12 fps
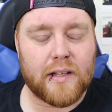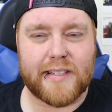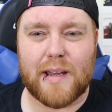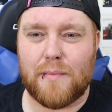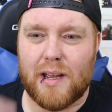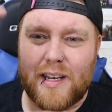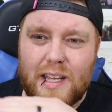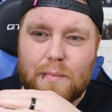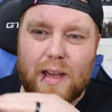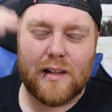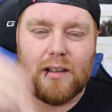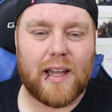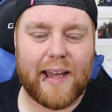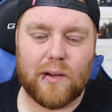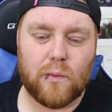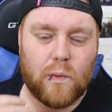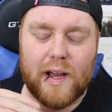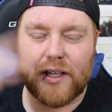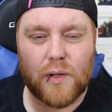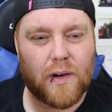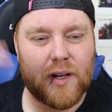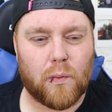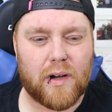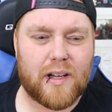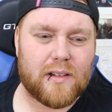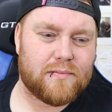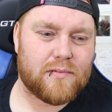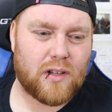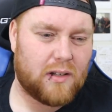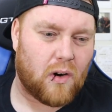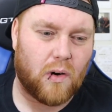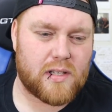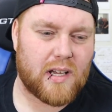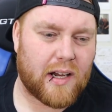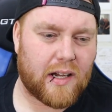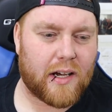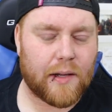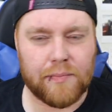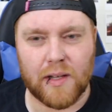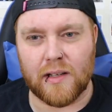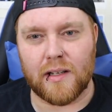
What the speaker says: Sent me an email like, where do you want to work? So like, Osaka.